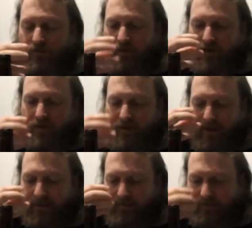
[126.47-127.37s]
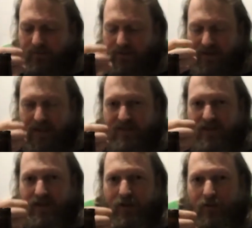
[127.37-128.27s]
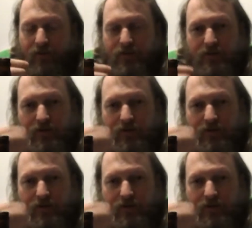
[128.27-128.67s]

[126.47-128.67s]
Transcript: like the density of it.